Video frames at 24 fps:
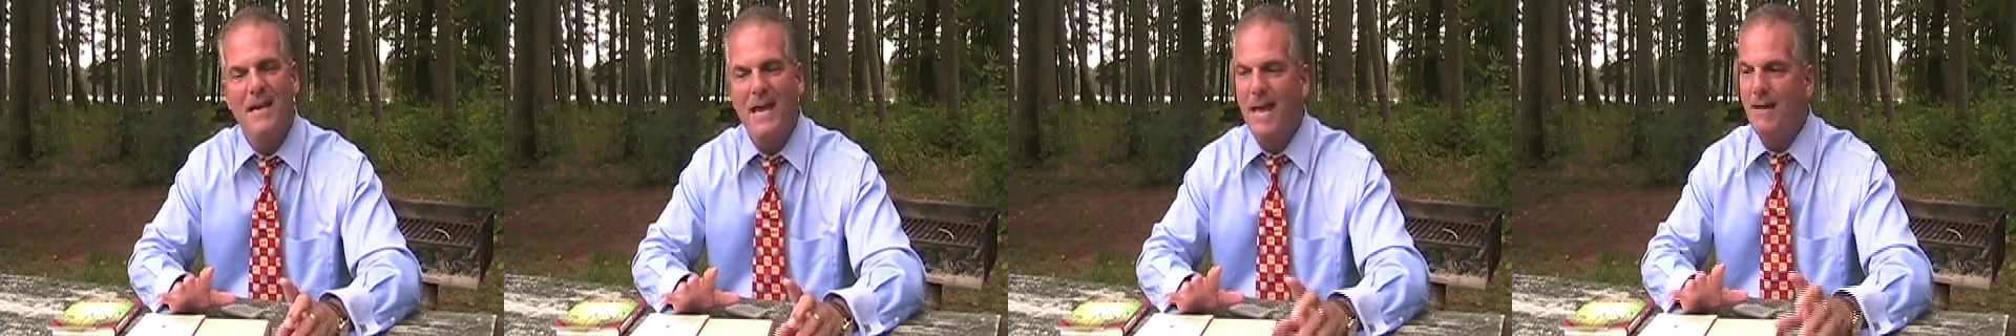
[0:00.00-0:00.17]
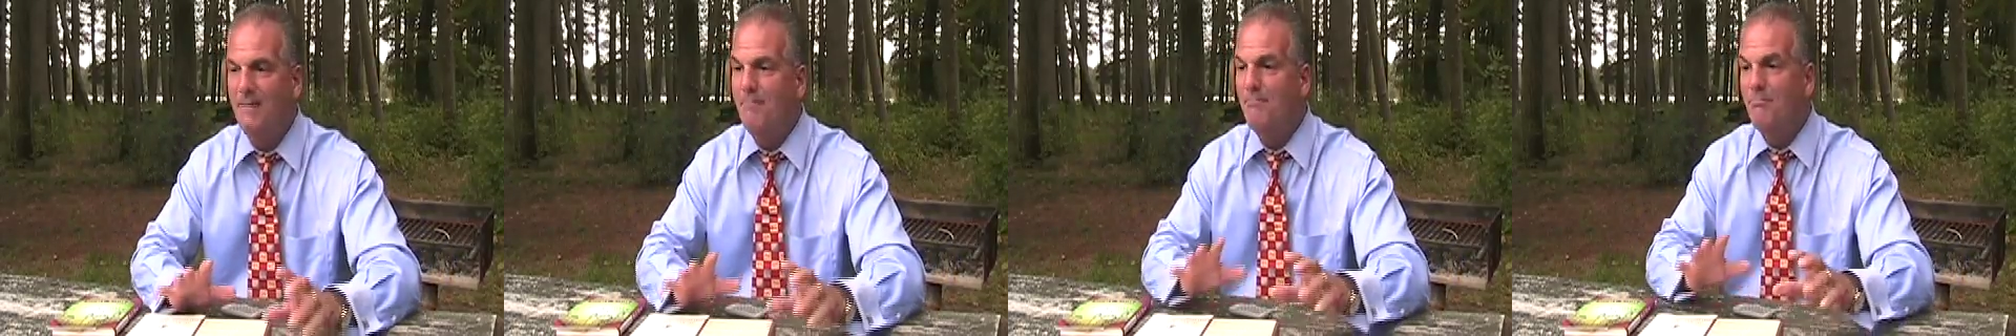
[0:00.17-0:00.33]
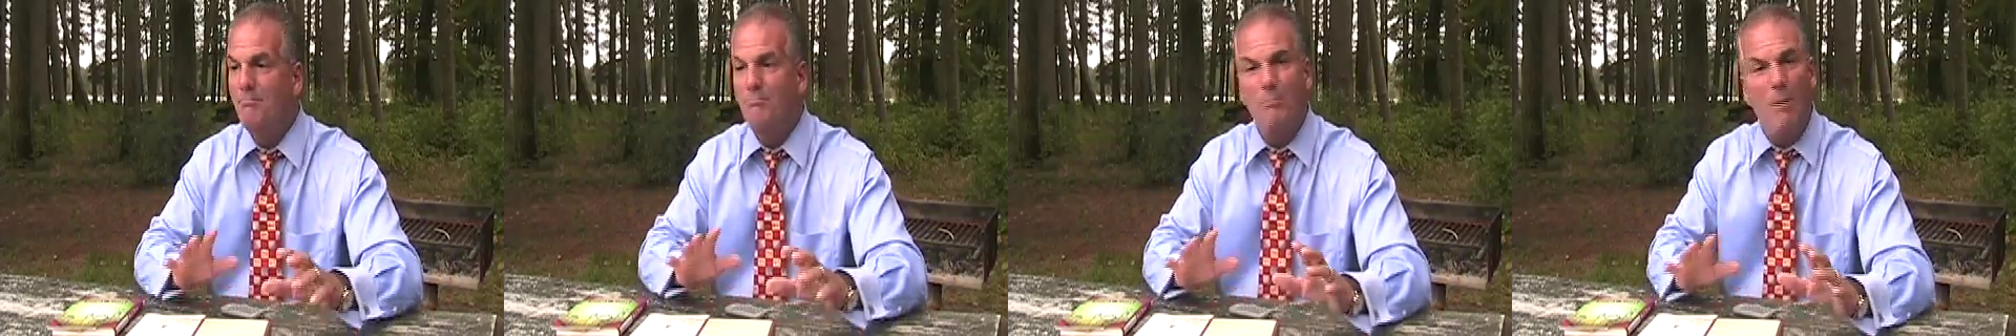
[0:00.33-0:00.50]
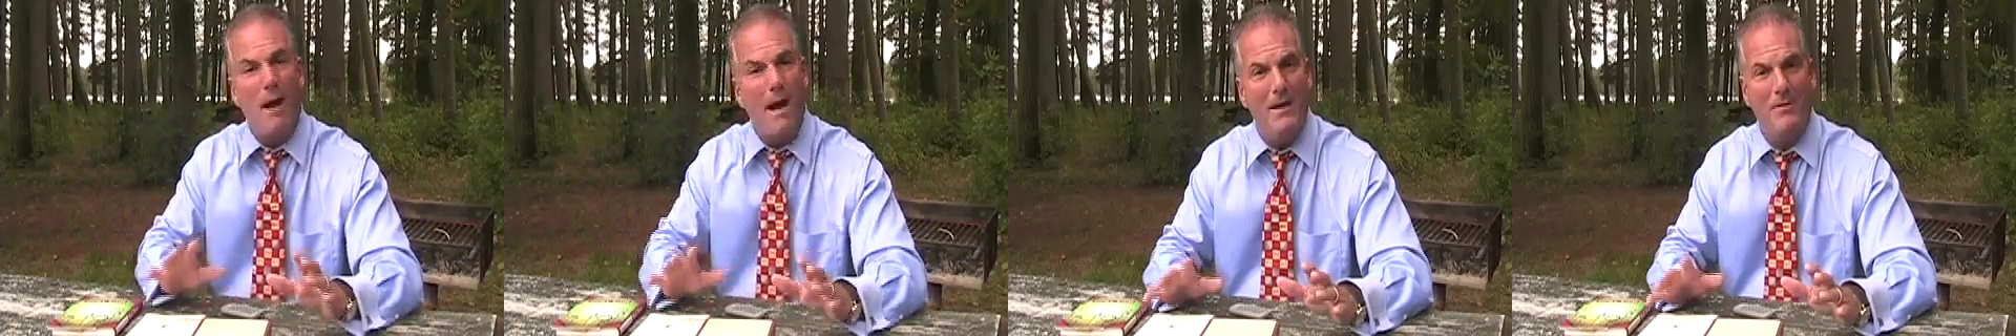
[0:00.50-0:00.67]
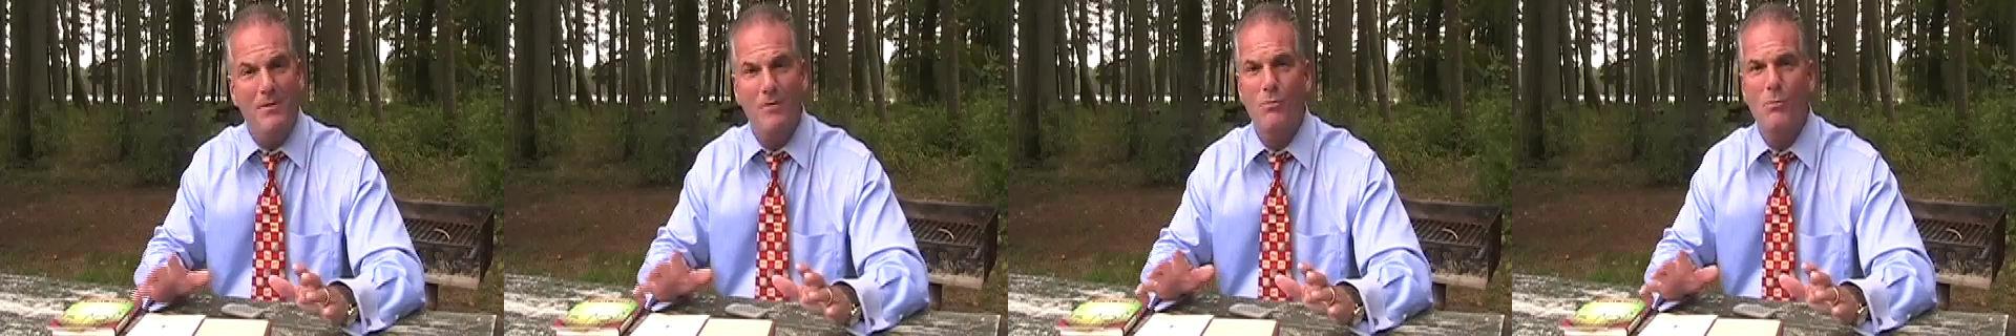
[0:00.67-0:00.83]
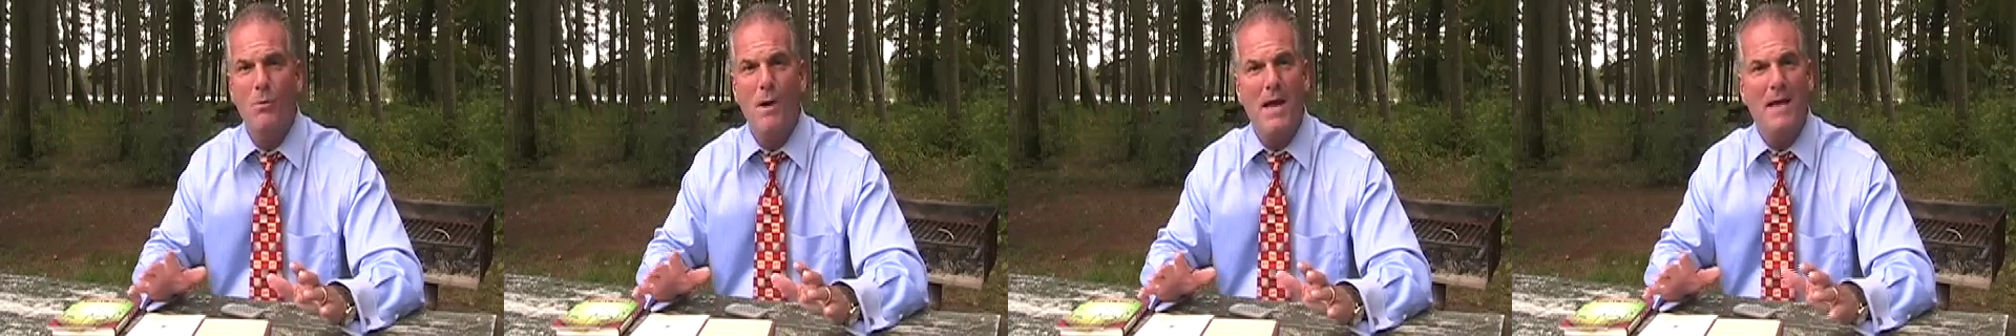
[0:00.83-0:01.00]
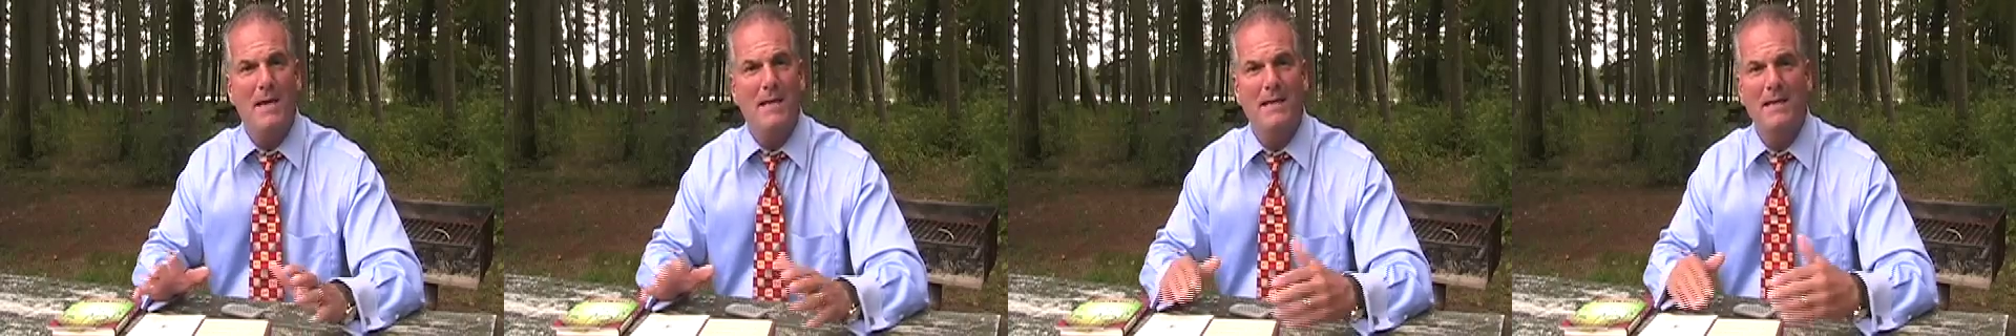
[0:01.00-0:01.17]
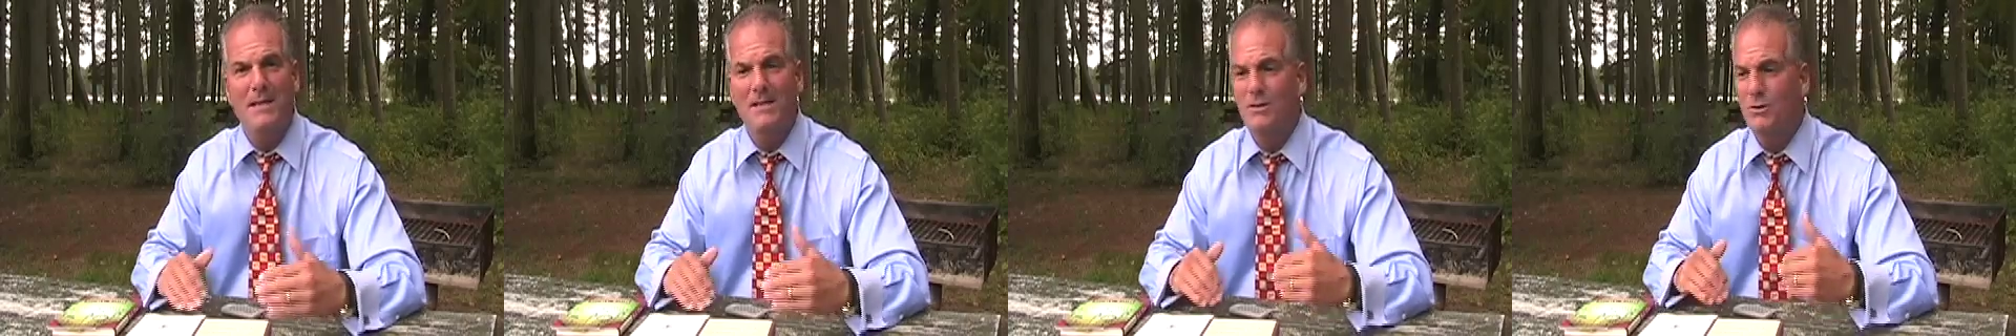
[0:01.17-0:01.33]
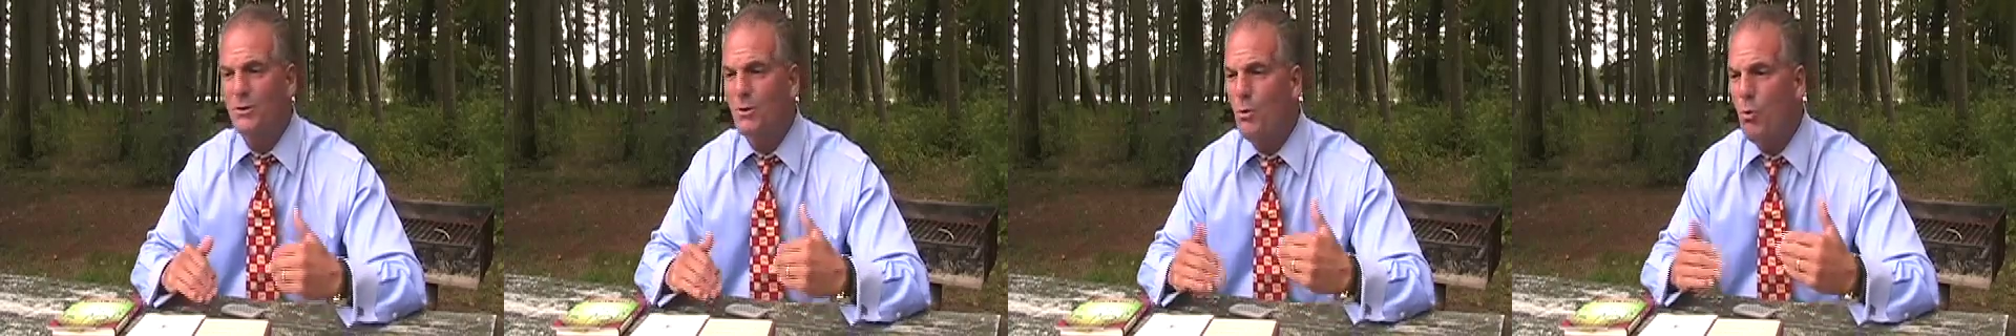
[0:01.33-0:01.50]
and by the way,
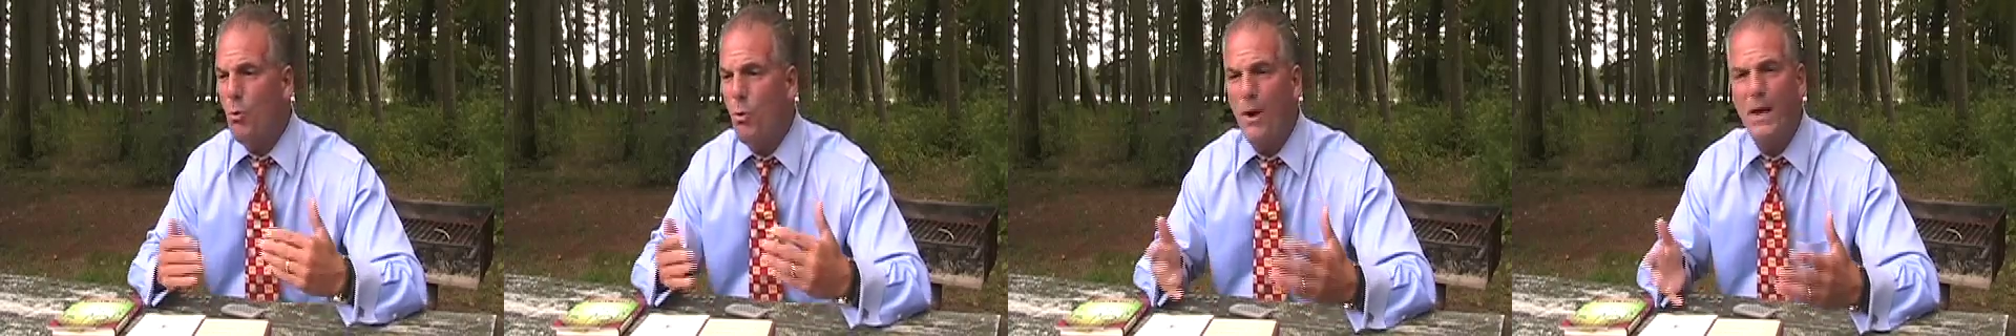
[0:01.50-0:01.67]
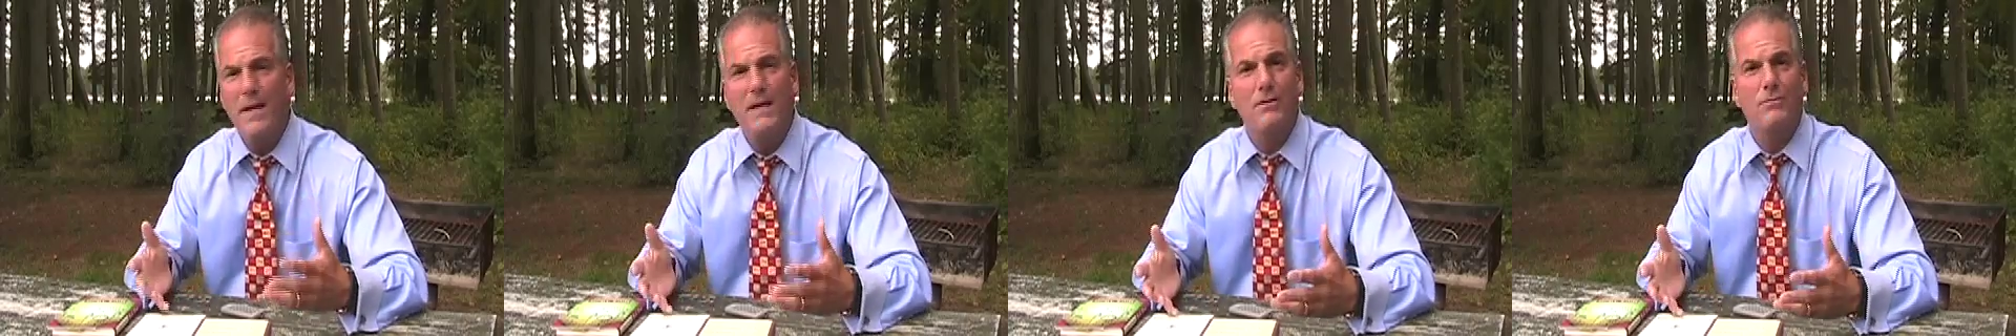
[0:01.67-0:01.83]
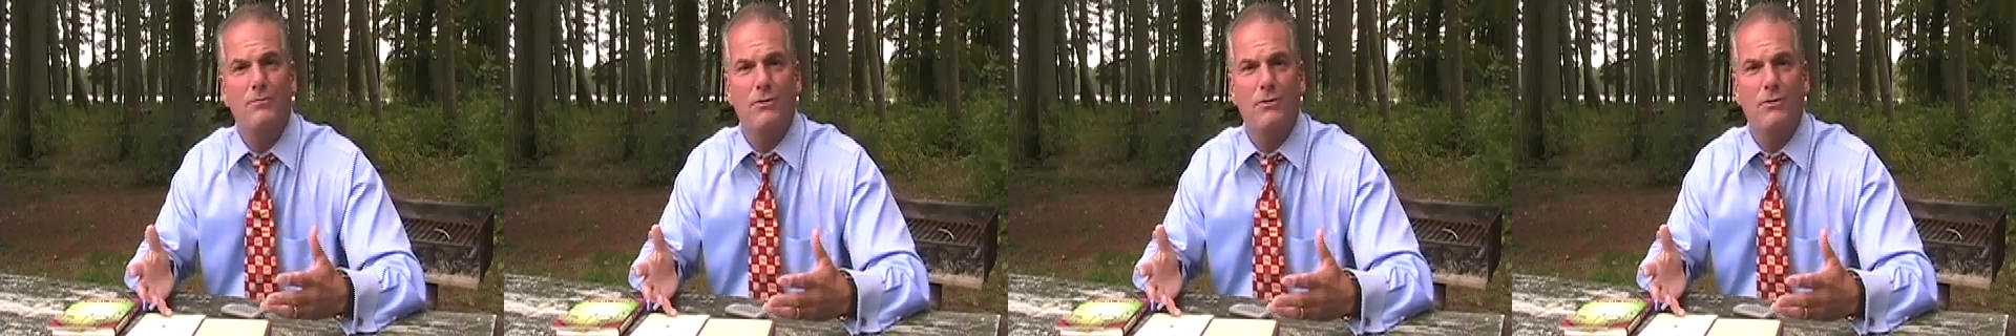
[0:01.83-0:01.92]
he's quite